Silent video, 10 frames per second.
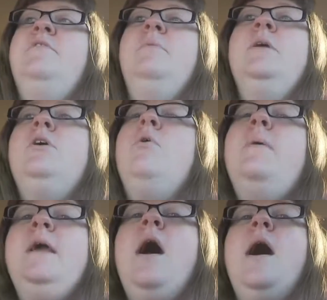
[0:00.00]
and I'm like, oh
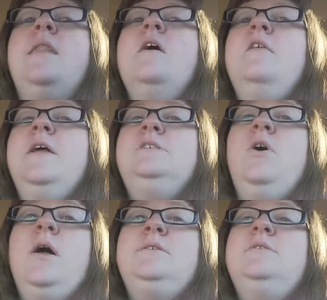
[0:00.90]
my god, that's
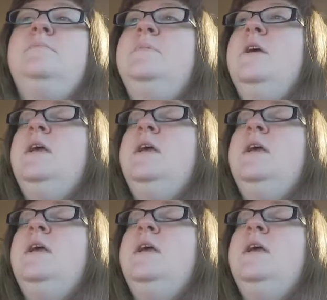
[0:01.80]
awesome,